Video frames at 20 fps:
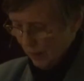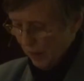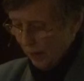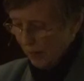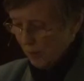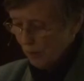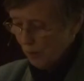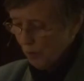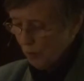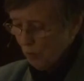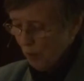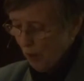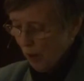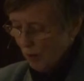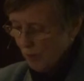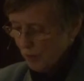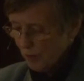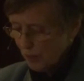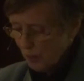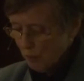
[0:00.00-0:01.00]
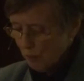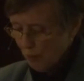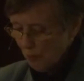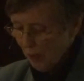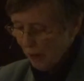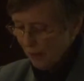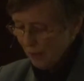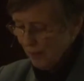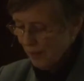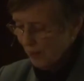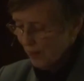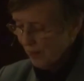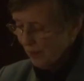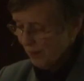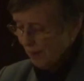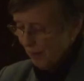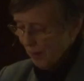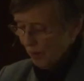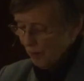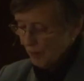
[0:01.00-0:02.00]
and across the breadth
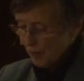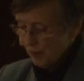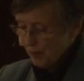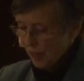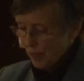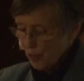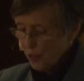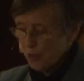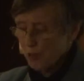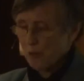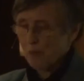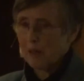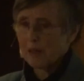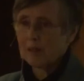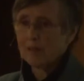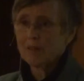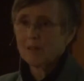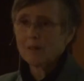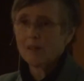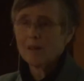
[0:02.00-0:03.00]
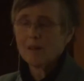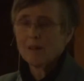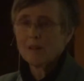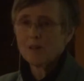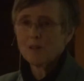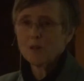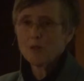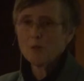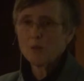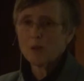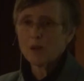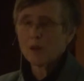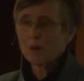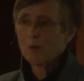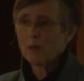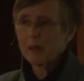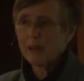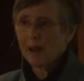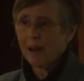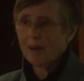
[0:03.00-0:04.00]
of centuries to where
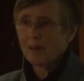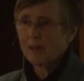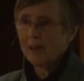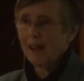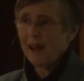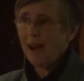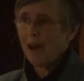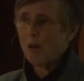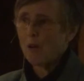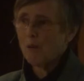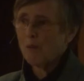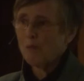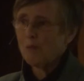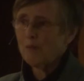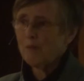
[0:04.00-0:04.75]
we are now.